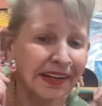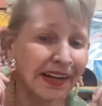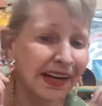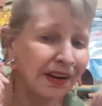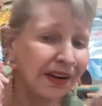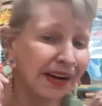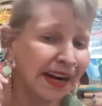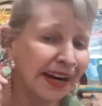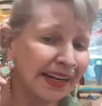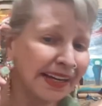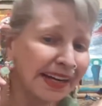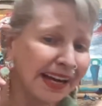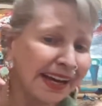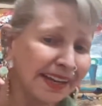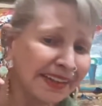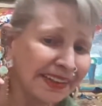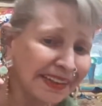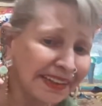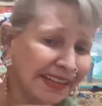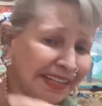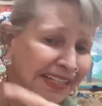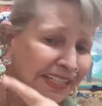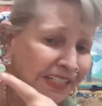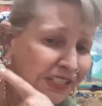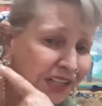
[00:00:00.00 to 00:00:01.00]
Now I
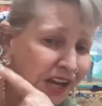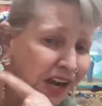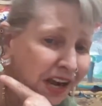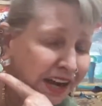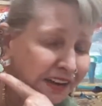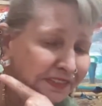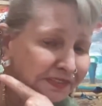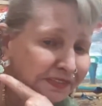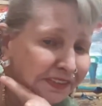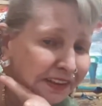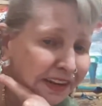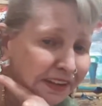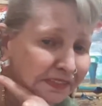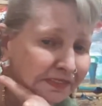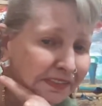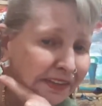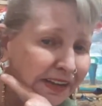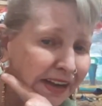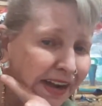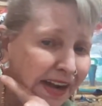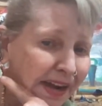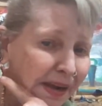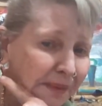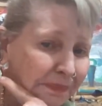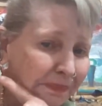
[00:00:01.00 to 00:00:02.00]
got these off of
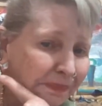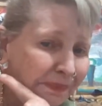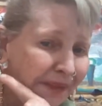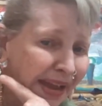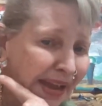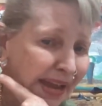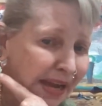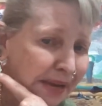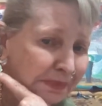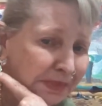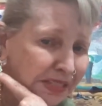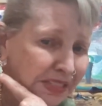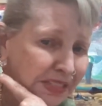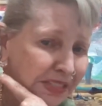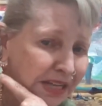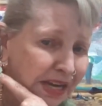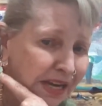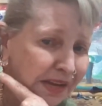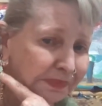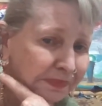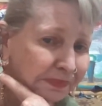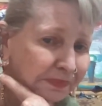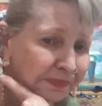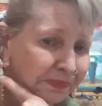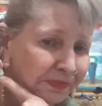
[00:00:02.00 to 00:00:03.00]
um,
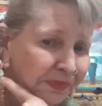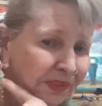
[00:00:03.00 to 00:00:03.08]
Amazon.